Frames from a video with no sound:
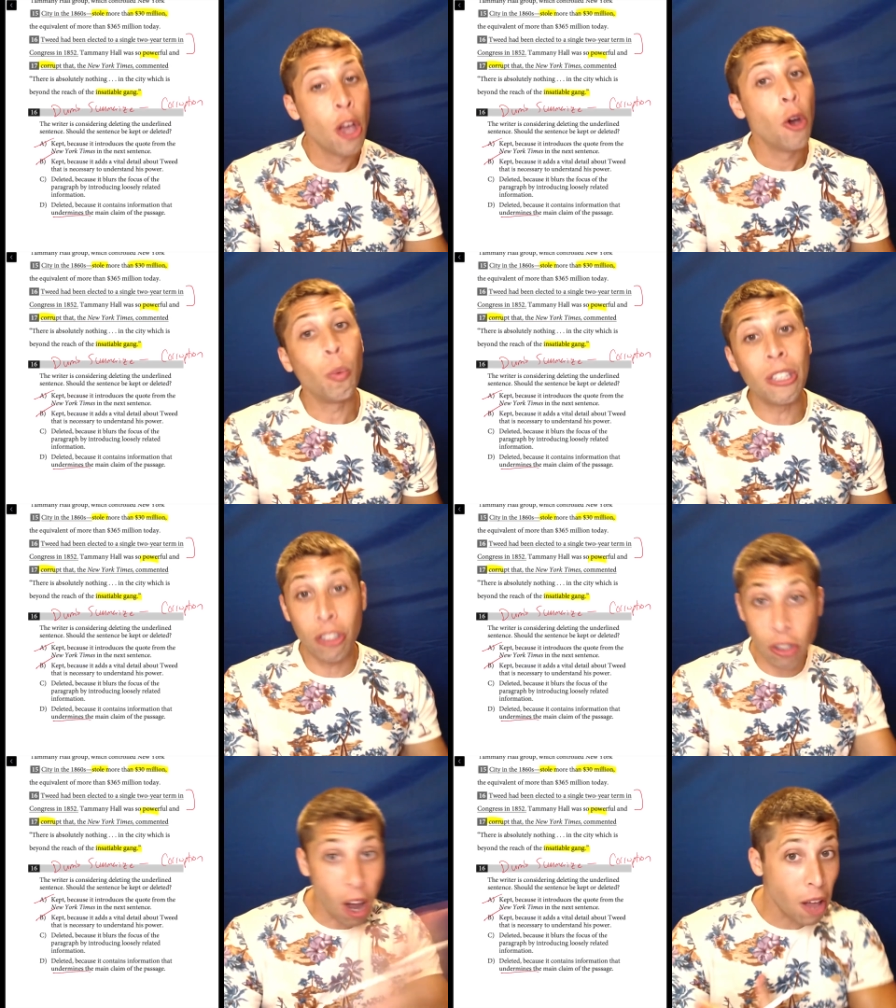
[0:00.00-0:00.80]
We
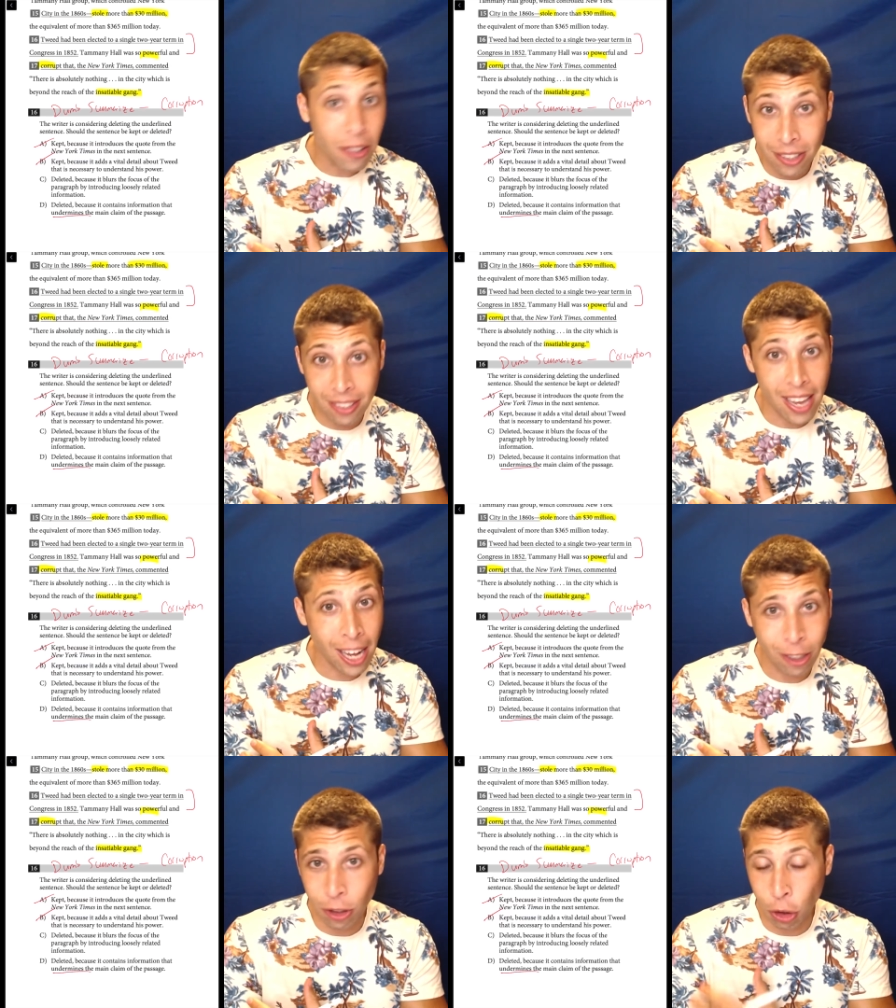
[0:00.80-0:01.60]
saw this
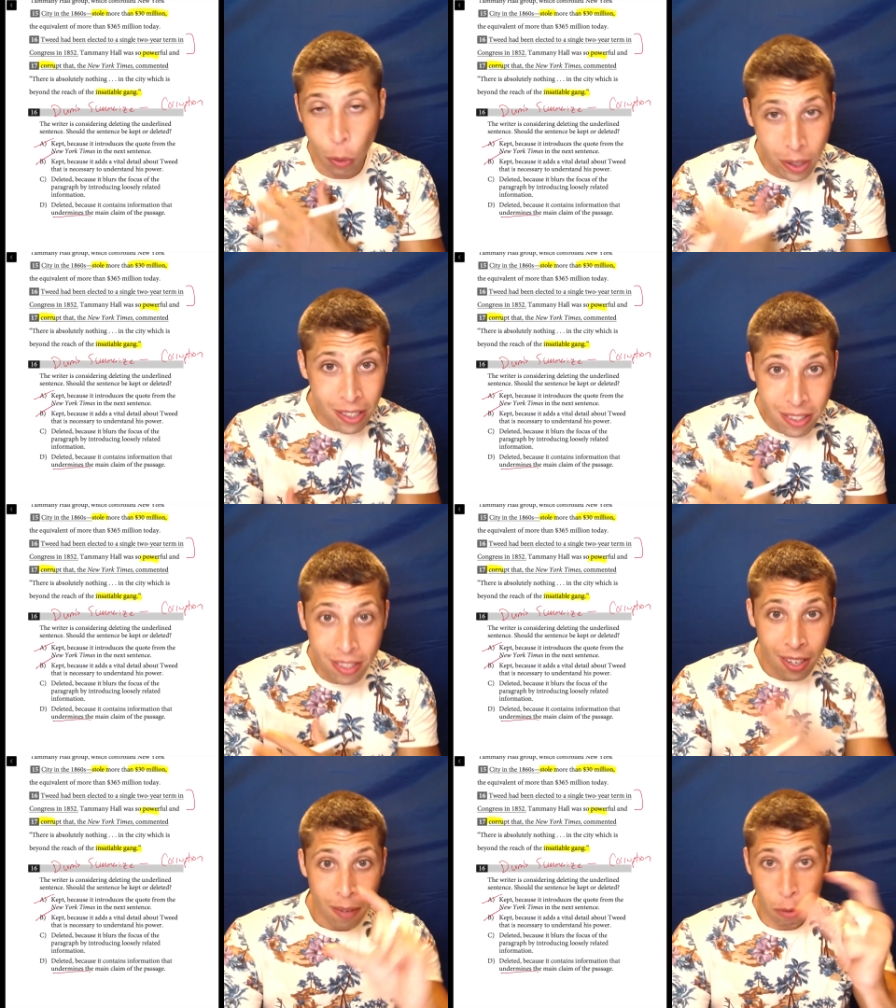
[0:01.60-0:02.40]
exact choice
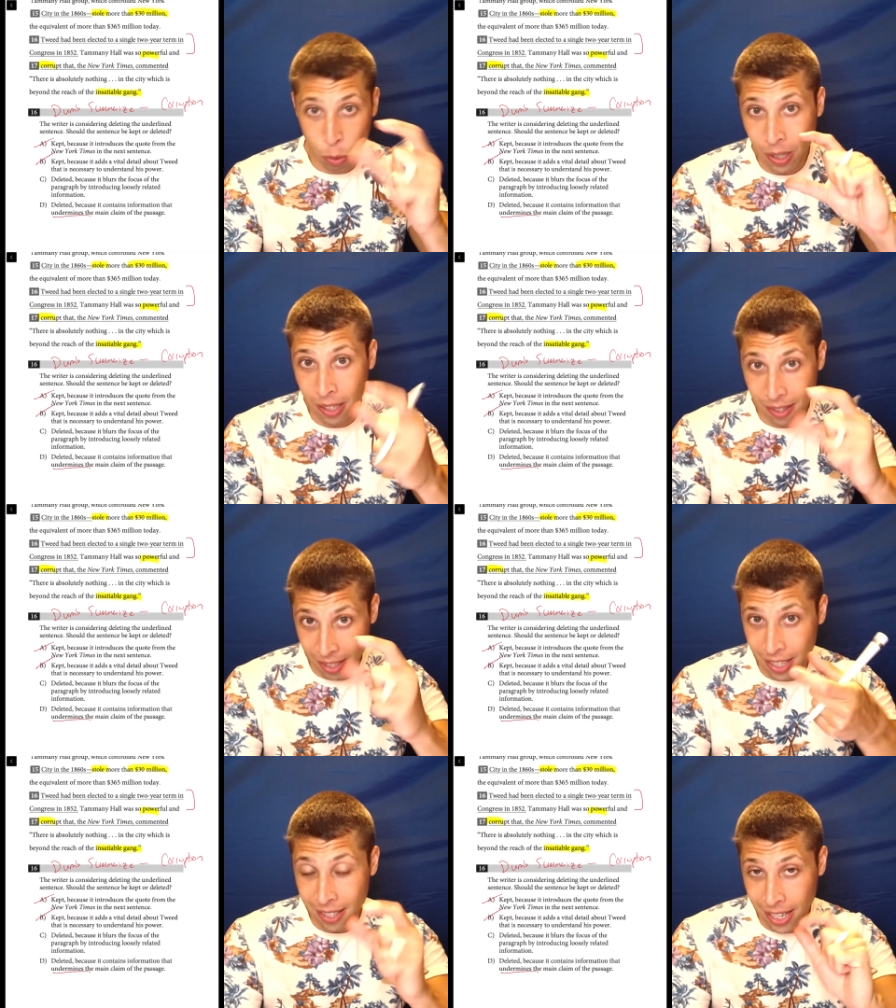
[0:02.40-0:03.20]
between C
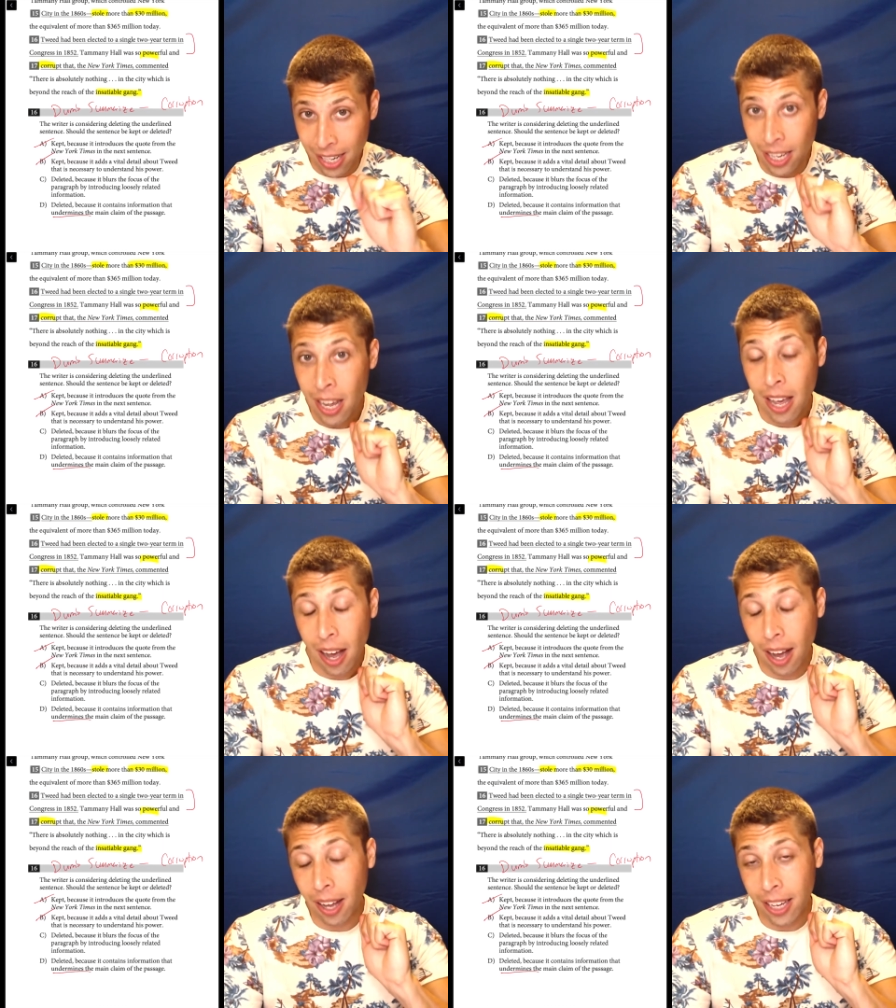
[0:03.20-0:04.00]
and D
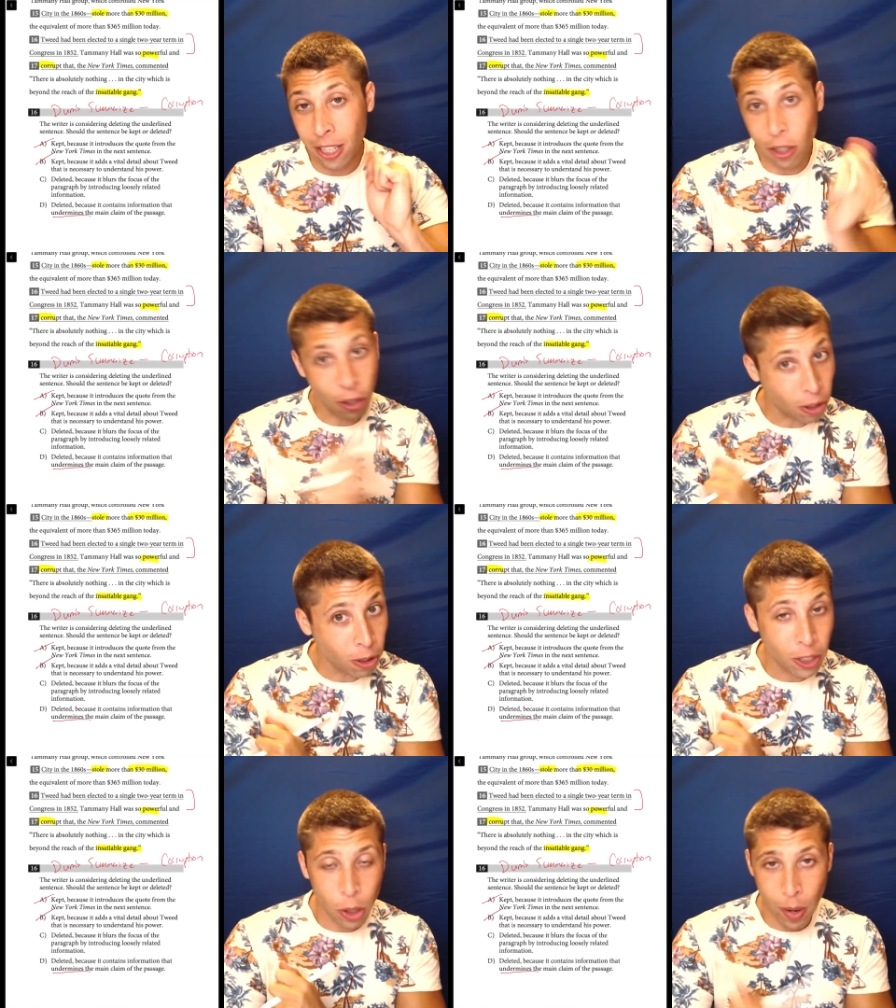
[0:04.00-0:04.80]
uh, in an
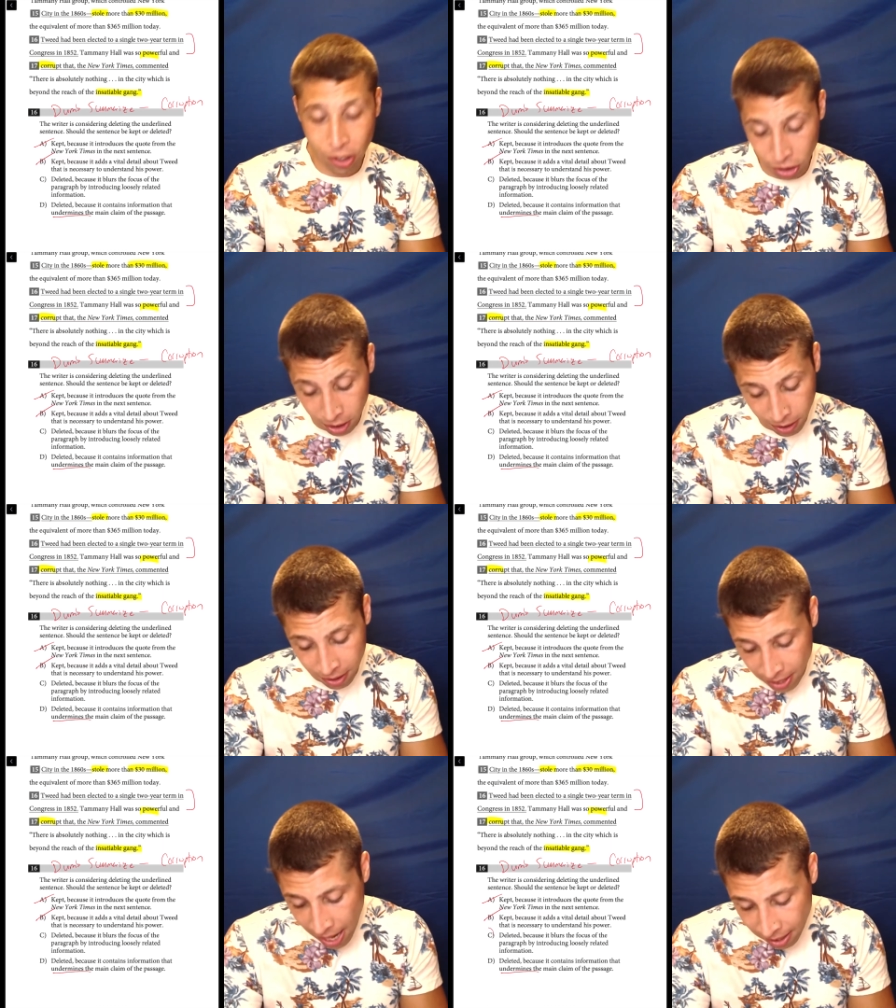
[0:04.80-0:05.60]
earlier question in this
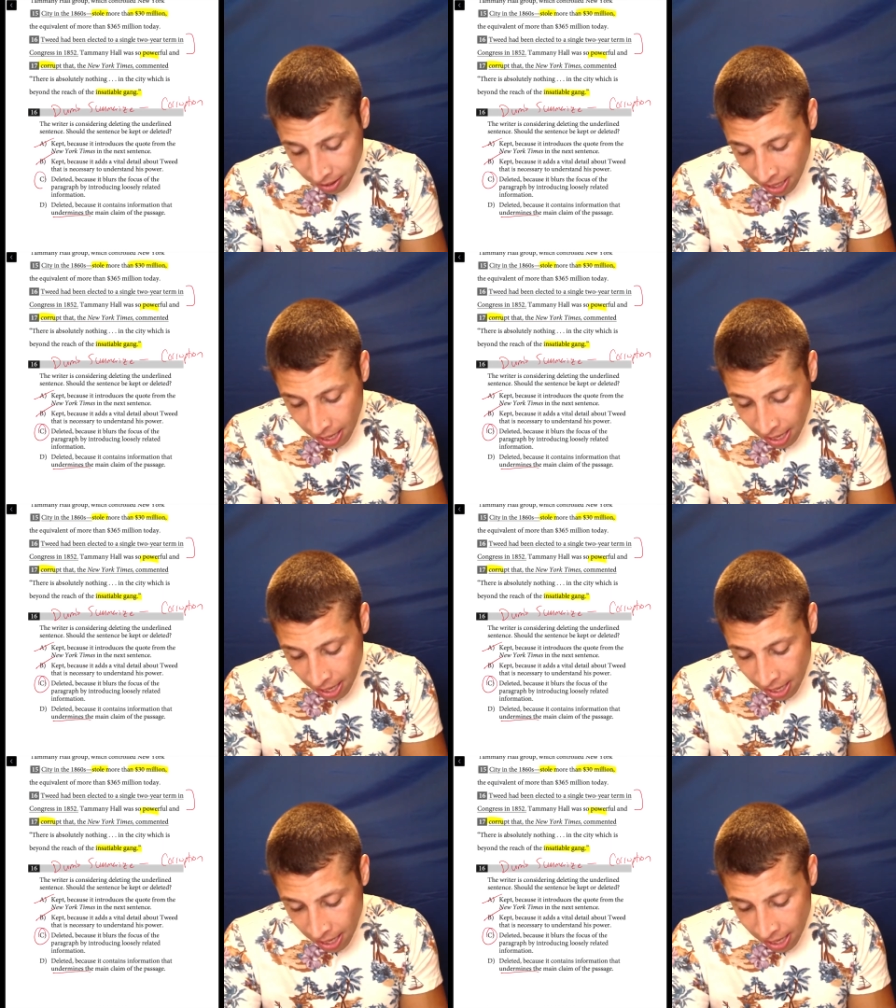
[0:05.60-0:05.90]
test.